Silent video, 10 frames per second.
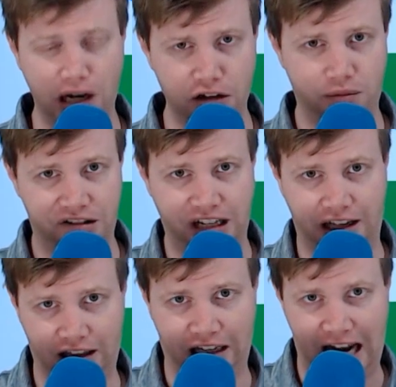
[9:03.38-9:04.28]
no mistake
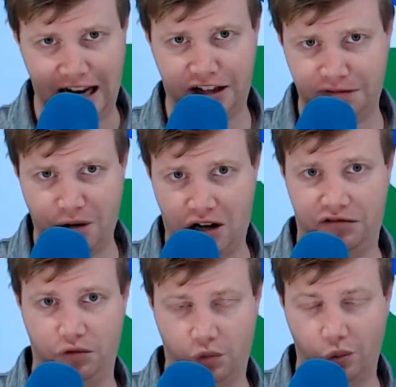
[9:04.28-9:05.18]
that Xbox
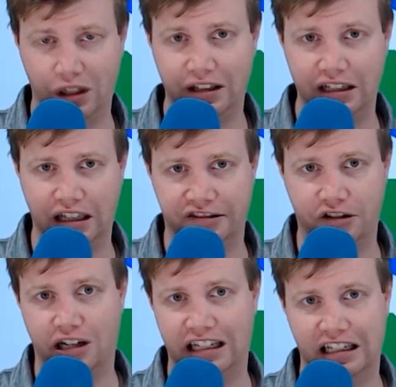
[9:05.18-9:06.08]
really is
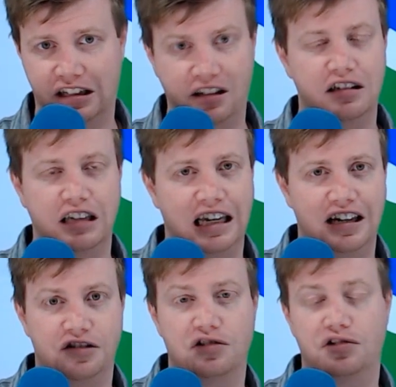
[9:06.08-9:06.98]
starting to, to hit
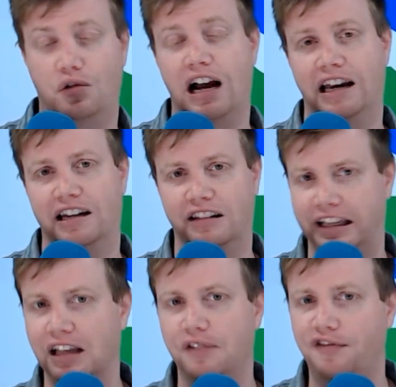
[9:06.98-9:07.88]
its stride. Like
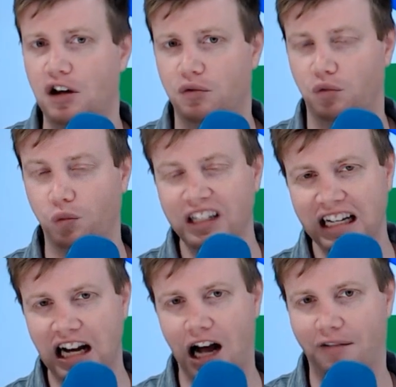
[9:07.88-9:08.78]
they felt really
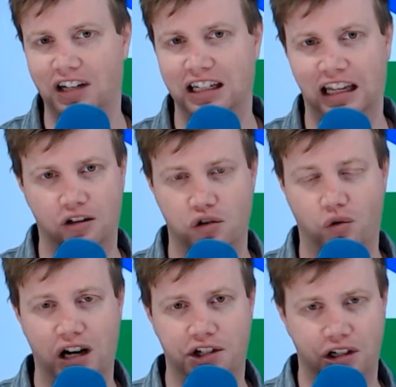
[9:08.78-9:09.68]
confident in their
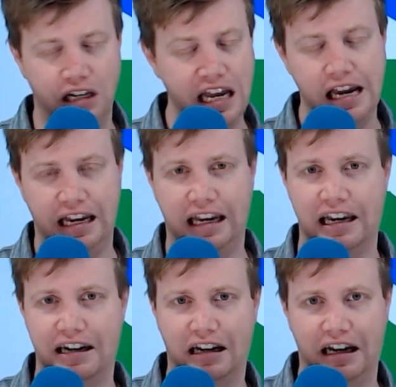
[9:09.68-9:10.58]
direction
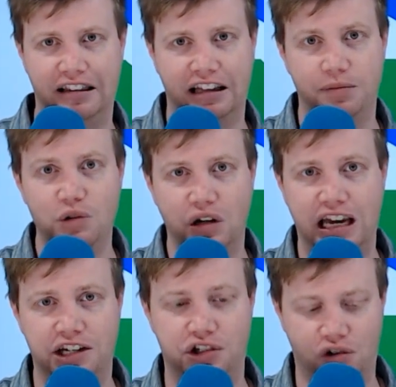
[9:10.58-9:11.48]
and uh, the
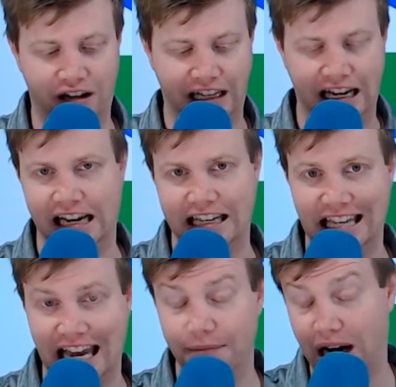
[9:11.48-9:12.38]
communication around like, hey,
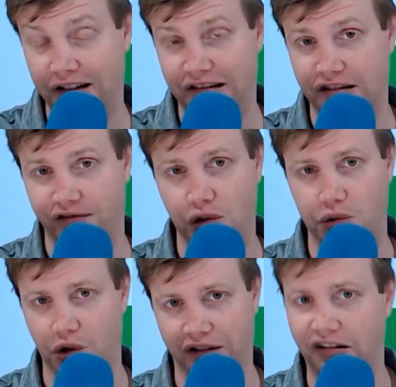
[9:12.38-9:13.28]
Game Pass is the
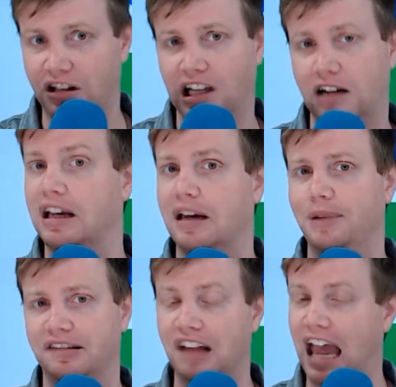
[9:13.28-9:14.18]
future. It's cloud gaming.
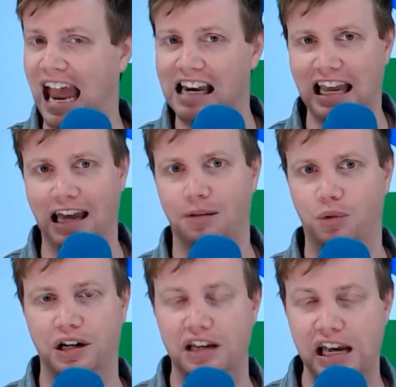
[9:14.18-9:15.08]
It's any
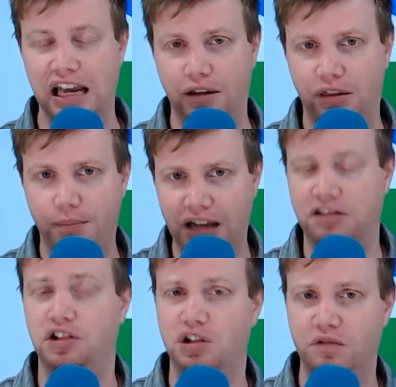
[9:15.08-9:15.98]
endpoint. It, the
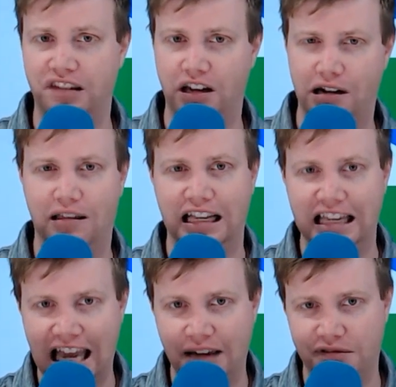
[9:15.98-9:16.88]
messaging was there. The
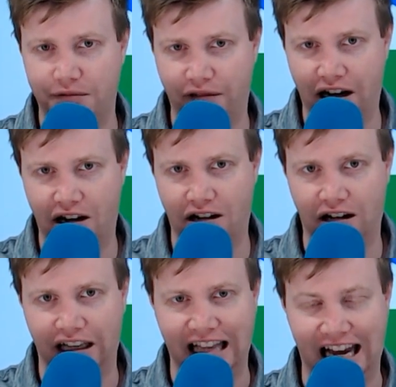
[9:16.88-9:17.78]
games were there,
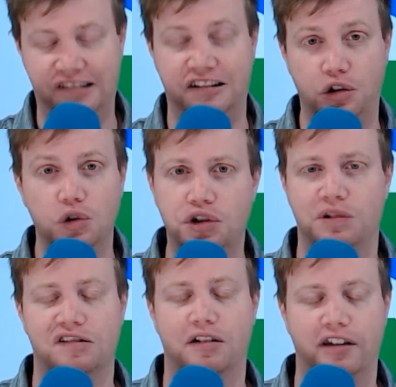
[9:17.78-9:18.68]
and the execution
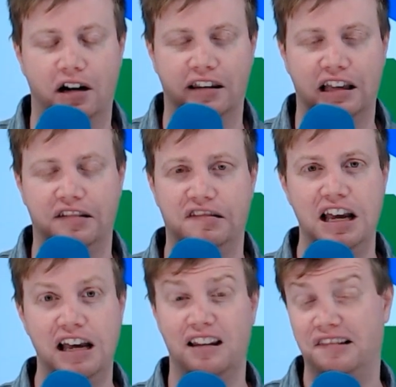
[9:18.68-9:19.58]
was all there. And that's
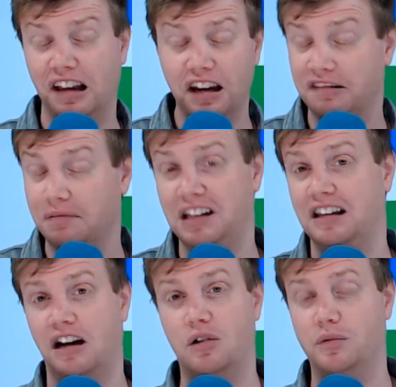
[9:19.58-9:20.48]
that's not something
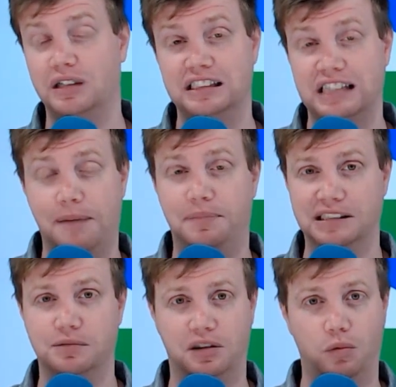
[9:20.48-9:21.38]
that always happens
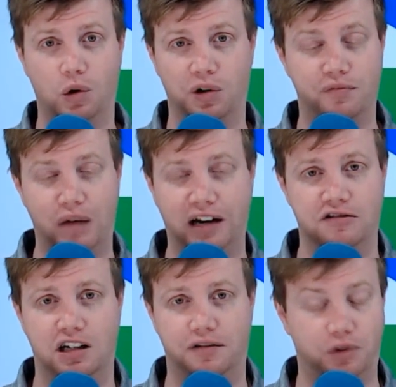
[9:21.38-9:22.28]
with the world of
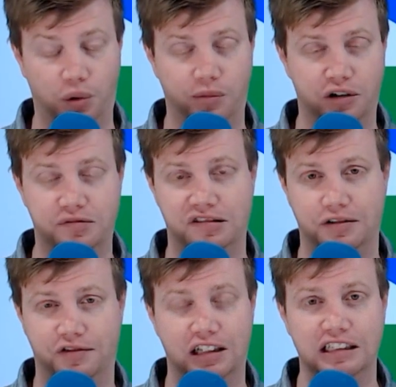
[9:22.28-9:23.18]
Microsoft or more
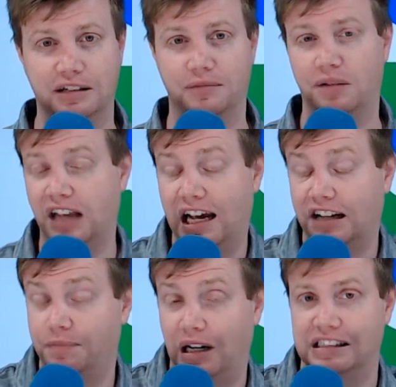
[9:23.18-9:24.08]
specifically sometimes
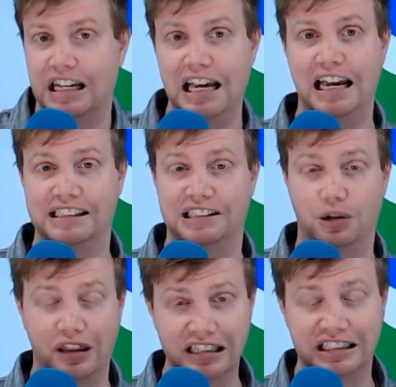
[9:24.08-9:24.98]
Xbox. And so
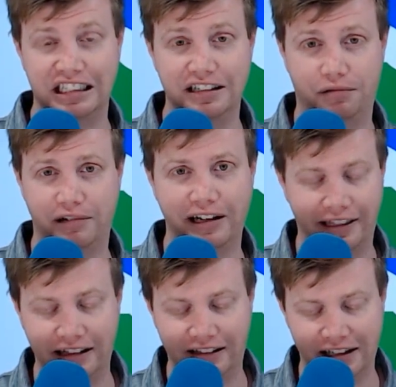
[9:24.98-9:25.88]
this E3. I
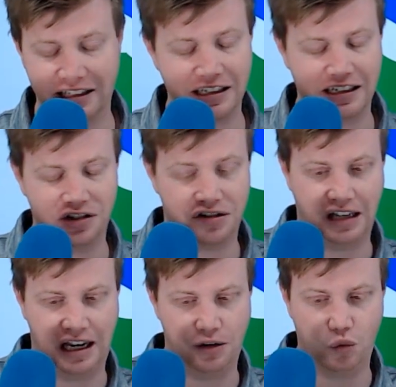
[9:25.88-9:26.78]
think they did just
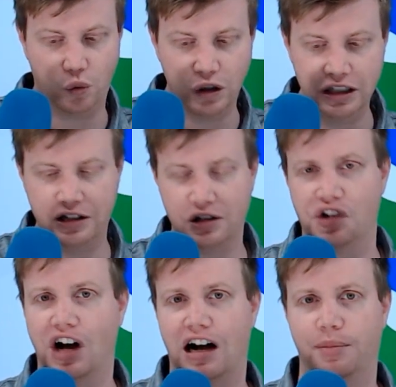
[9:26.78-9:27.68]
a really good
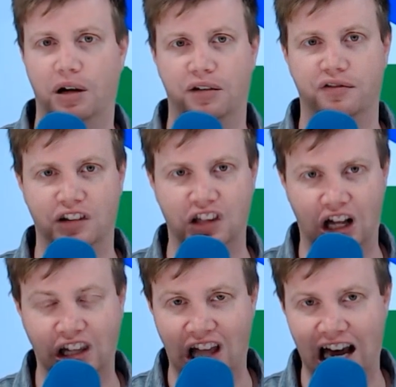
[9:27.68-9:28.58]
job of
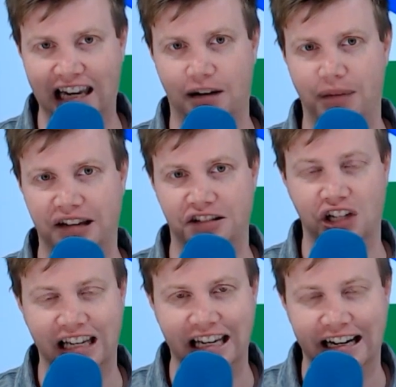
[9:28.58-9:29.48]
aligning on message
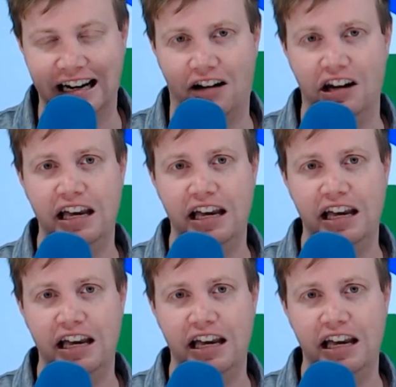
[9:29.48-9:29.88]
and get it out